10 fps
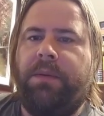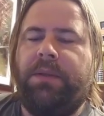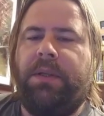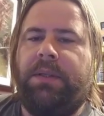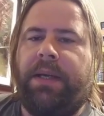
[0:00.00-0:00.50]

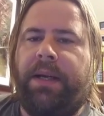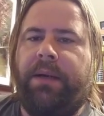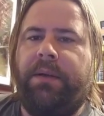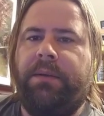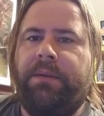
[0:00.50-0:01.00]
was a little
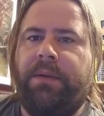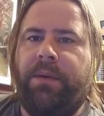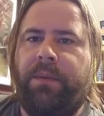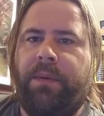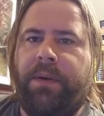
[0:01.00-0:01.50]
tired,
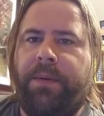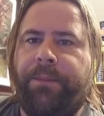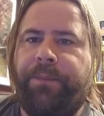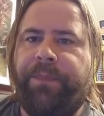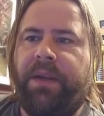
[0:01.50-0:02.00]
so
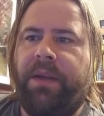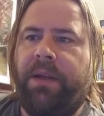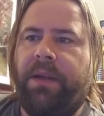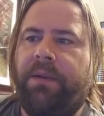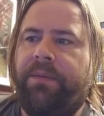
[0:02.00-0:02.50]

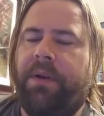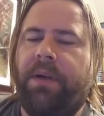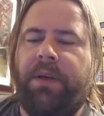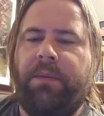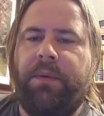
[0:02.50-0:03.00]
I
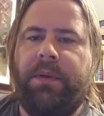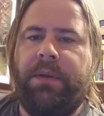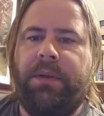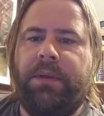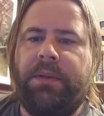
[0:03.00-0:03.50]
figured I would
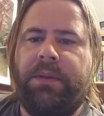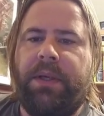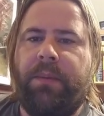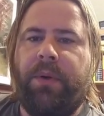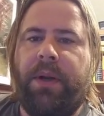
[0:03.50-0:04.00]
just
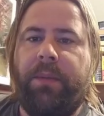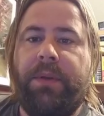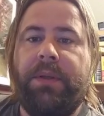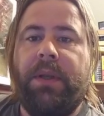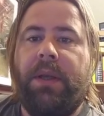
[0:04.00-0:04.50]
take a break.
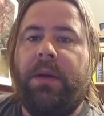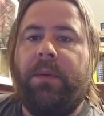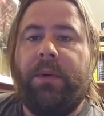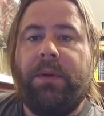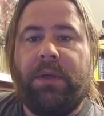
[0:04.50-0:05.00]
But
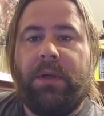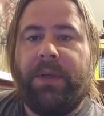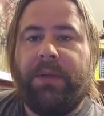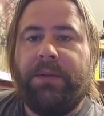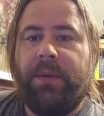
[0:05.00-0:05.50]
we're going to talk
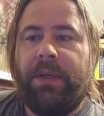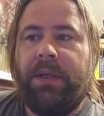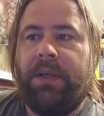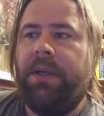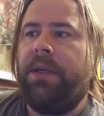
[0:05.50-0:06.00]
about
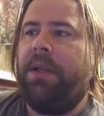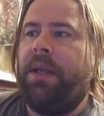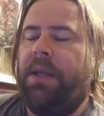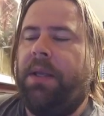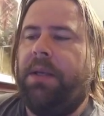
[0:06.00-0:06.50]
289,
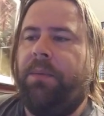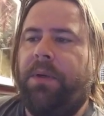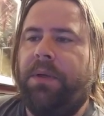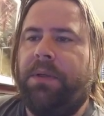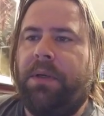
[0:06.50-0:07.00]
and we're
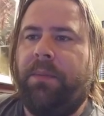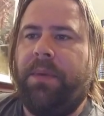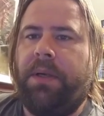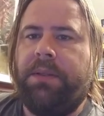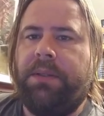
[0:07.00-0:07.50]
going to talk
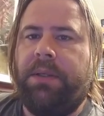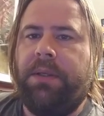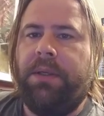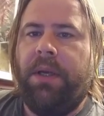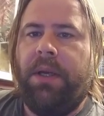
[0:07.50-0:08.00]
about
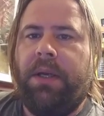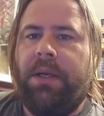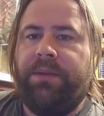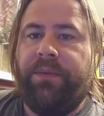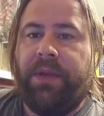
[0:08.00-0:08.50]

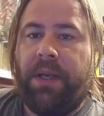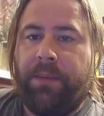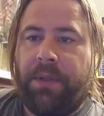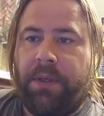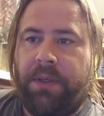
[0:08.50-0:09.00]
some
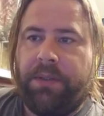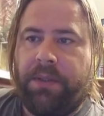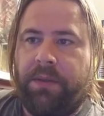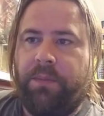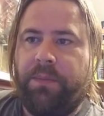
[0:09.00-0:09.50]
vocabulary
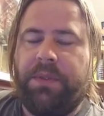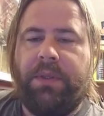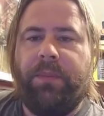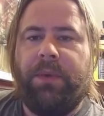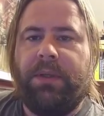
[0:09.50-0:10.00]
terms,
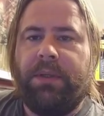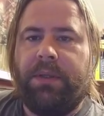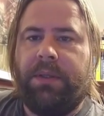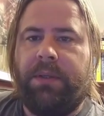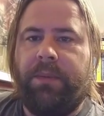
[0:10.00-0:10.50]
and then we're going to
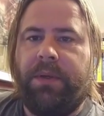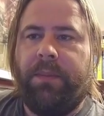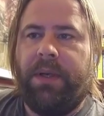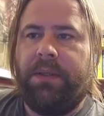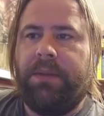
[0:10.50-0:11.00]
talk a little bit
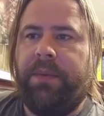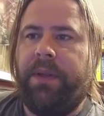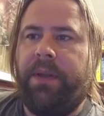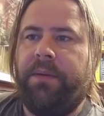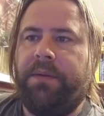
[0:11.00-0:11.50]
about some of
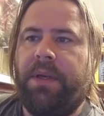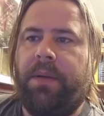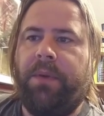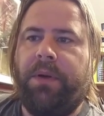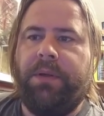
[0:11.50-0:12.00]
the other
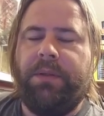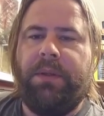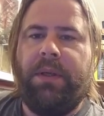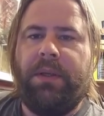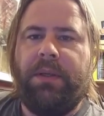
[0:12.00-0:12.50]

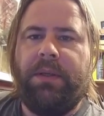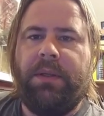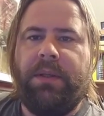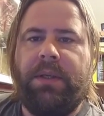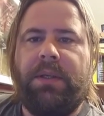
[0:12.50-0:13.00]
sidebars that
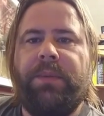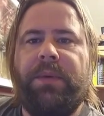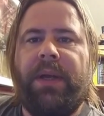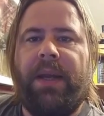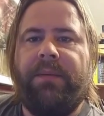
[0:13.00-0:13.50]
the
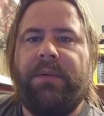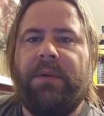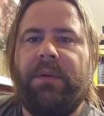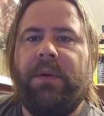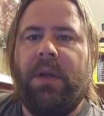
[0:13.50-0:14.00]
textbook has.
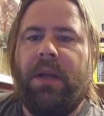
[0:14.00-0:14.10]
So